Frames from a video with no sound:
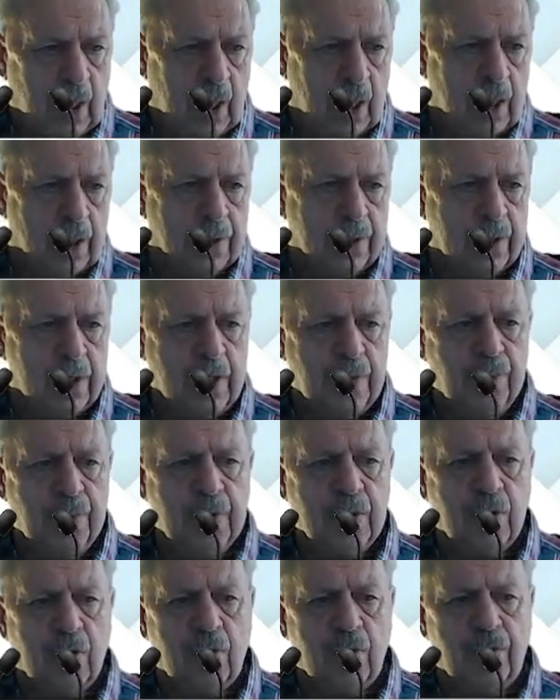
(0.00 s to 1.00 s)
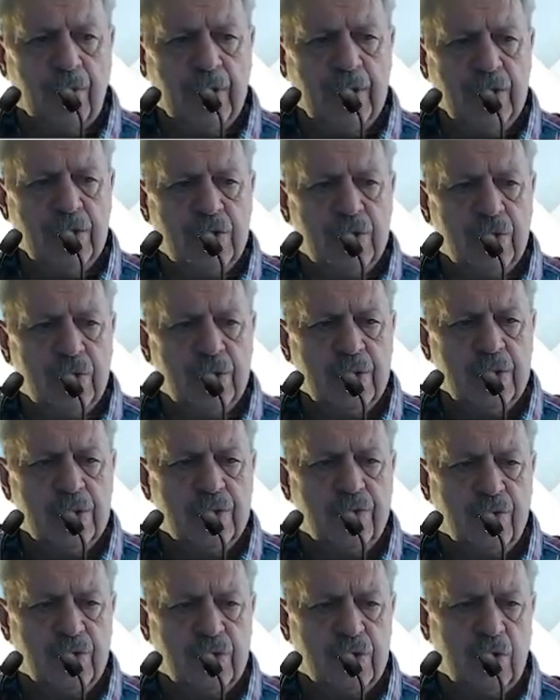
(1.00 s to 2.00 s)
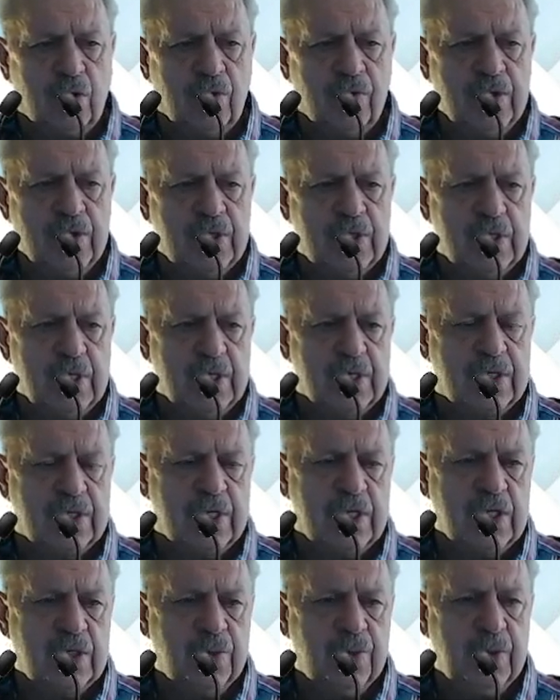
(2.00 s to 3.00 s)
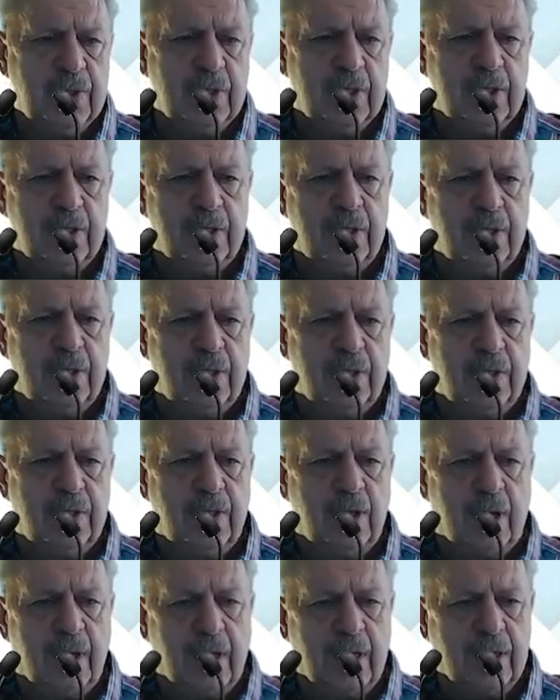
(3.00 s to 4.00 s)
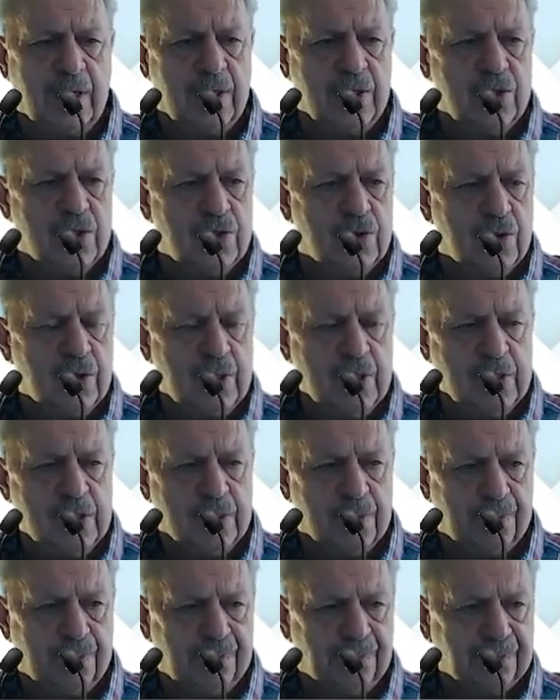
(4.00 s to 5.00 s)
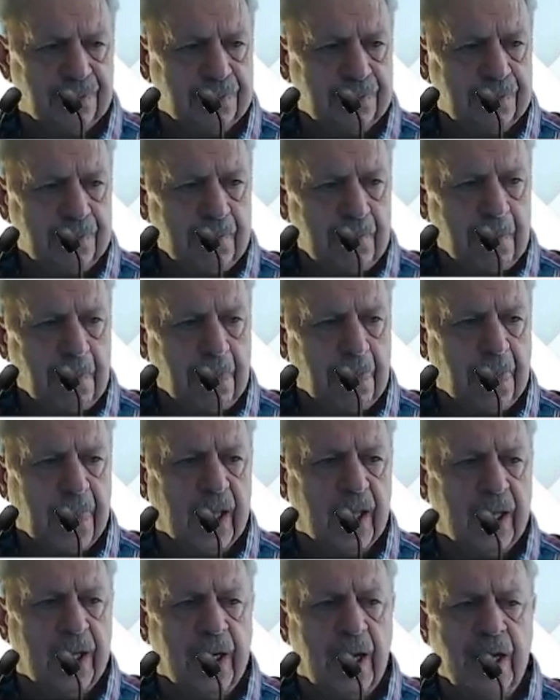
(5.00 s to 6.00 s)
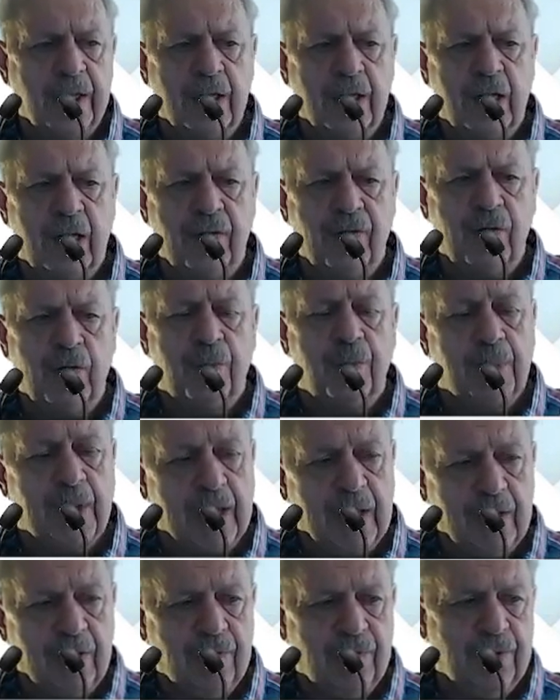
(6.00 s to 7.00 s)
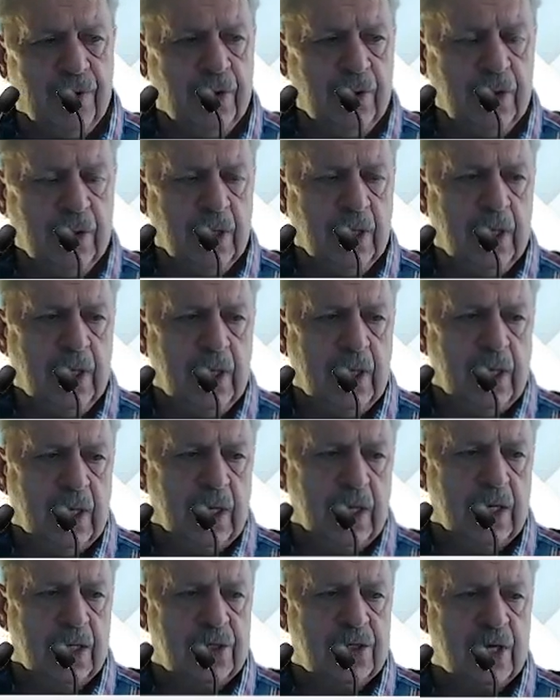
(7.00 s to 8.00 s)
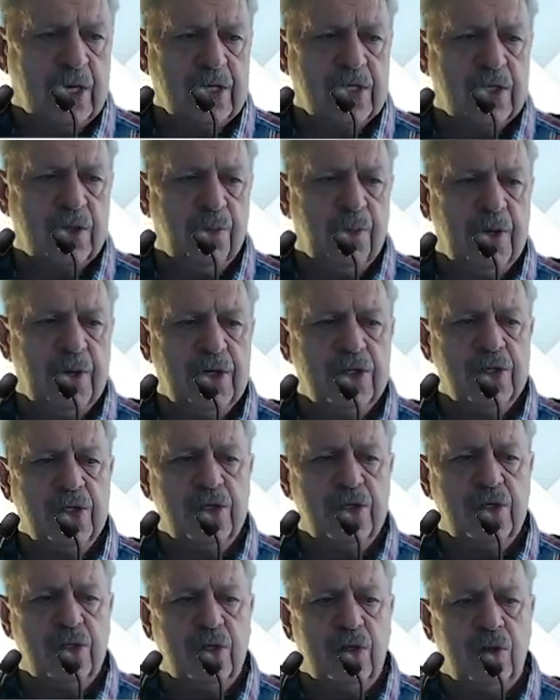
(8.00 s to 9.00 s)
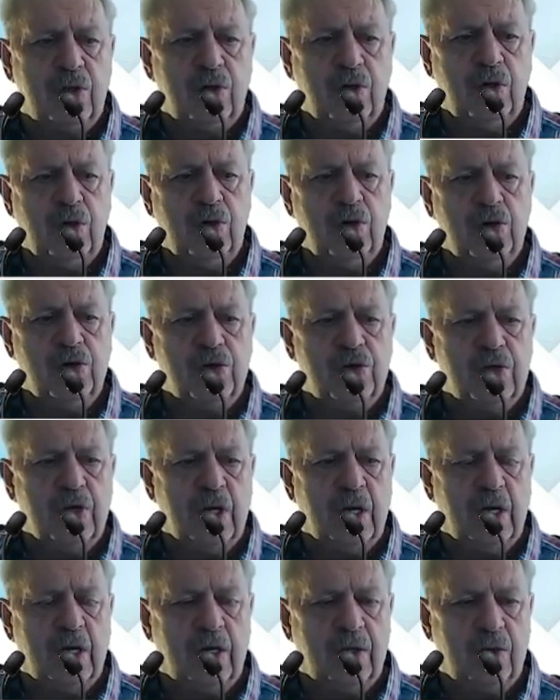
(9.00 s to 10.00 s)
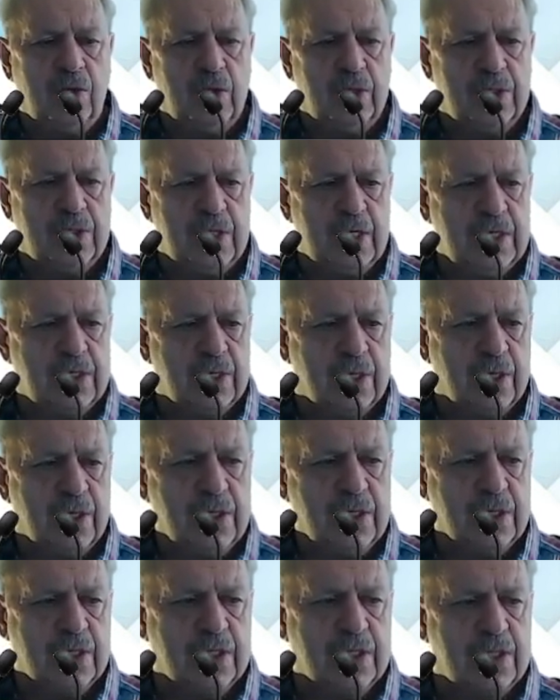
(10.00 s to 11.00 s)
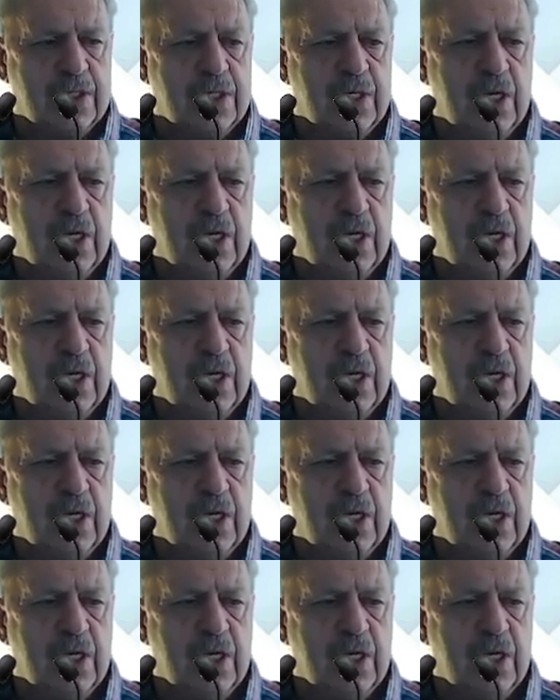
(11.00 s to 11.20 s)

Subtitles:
treatment of reinsurance for solvency assessment and direct insurers, create a level playing field, adjust measures to use to assess risks.